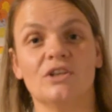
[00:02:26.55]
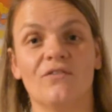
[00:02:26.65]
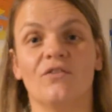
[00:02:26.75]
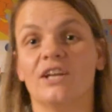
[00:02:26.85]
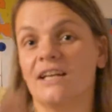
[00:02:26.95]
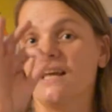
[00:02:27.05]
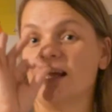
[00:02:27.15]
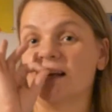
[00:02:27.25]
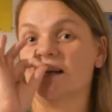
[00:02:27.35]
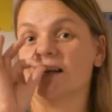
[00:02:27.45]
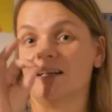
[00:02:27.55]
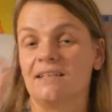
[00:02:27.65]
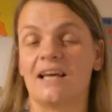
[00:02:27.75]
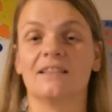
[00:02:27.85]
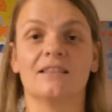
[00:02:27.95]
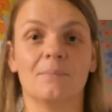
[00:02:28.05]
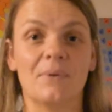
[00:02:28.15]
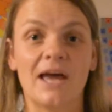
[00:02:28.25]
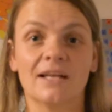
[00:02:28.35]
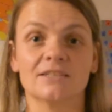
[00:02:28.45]
defeat England at the
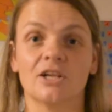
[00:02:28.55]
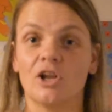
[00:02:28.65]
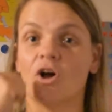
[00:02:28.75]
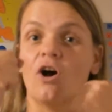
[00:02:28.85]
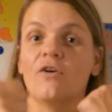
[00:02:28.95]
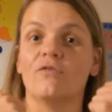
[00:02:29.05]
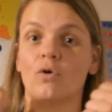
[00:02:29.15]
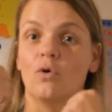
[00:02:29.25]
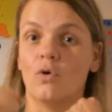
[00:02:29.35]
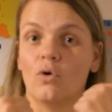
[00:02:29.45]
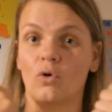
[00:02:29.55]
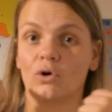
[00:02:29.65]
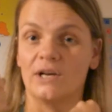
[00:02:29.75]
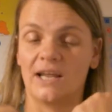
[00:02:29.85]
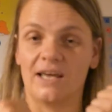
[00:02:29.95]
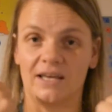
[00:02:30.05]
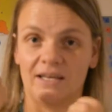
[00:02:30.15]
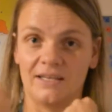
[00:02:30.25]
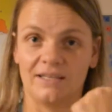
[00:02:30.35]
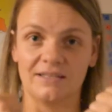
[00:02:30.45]
Battle of
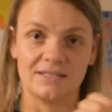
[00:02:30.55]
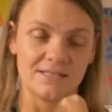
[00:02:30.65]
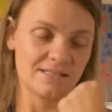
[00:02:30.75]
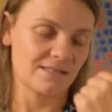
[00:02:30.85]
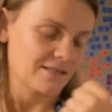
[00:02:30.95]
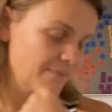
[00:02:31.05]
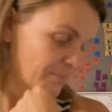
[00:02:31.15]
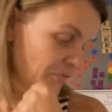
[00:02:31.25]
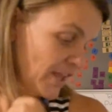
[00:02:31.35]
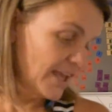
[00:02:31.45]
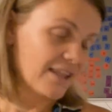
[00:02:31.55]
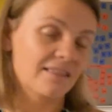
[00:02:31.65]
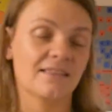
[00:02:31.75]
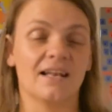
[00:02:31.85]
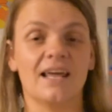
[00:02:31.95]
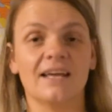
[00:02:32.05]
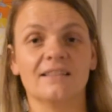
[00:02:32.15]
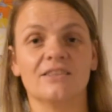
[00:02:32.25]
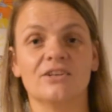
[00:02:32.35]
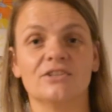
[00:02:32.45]
Orleans. In the
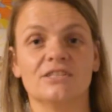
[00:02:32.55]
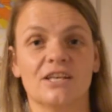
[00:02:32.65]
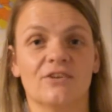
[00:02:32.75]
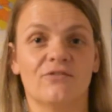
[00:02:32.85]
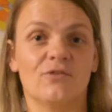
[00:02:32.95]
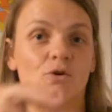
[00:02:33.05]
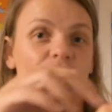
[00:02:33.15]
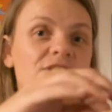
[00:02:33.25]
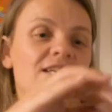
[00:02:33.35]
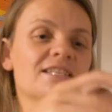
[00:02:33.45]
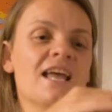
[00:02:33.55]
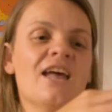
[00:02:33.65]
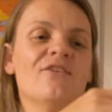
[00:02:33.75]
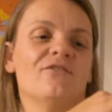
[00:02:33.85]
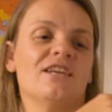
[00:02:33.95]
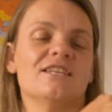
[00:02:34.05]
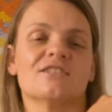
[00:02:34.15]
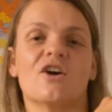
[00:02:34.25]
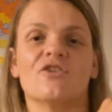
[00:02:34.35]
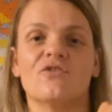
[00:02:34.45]
late 1340s, fleas
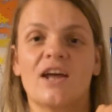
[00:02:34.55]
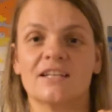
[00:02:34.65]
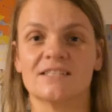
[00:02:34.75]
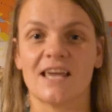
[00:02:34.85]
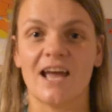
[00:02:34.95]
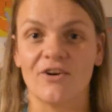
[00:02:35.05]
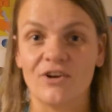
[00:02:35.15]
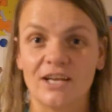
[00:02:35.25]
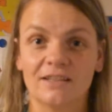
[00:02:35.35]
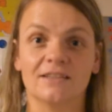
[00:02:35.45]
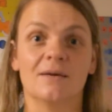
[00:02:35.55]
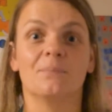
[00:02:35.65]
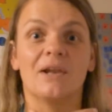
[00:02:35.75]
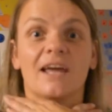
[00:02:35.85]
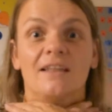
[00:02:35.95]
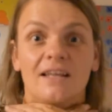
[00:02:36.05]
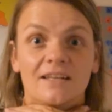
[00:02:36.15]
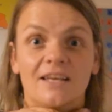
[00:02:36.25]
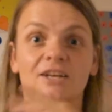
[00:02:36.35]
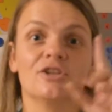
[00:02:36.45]
on rats carried the plague
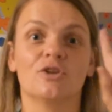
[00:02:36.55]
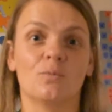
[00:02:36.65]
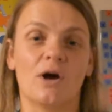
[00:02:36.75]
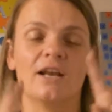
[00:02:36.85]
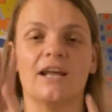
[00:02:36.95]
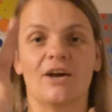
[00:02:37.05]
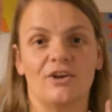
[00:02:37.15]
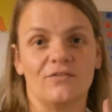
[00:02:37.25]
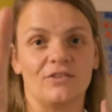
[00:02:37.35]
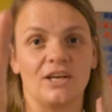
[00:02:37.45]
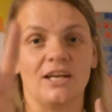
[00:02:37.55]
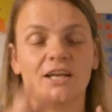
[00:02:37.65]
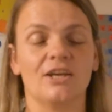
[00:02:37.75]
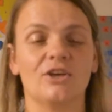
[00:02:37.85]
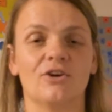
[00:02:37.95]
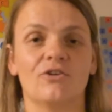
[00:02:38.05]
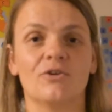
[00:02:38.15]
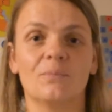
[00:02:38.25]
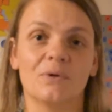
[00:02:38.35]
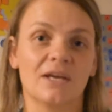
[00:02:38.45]
that killed 1 out of 3
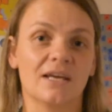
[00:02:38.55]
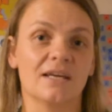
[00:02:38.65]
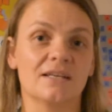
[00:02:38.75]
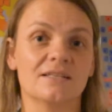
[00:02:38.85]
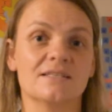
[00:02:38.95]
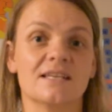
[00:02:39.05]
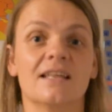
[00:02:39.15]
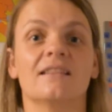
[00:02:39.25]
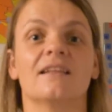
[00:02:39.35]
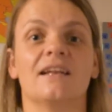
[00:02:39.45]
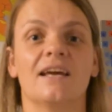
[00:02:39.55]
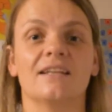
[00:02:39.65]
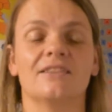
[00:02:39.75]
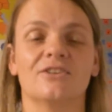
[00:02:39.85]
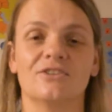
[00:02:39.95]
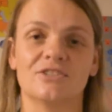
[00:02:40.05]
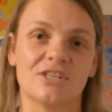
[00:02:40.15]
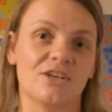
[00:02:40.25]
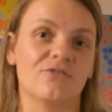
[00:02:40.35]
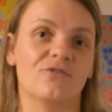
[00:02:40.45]
Europeans. In the late
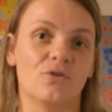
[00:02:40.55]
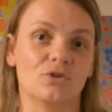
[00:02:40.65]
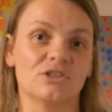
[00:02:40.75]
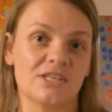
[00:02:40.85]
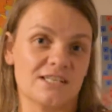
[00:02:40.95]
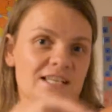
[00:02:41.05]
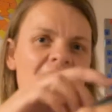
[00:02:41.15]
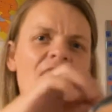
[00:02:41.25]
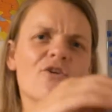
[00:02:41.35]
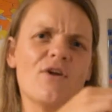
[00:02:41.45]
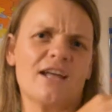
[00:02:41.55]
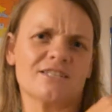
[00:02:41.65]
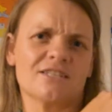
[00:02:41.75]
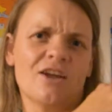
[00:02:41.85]
1340s, rats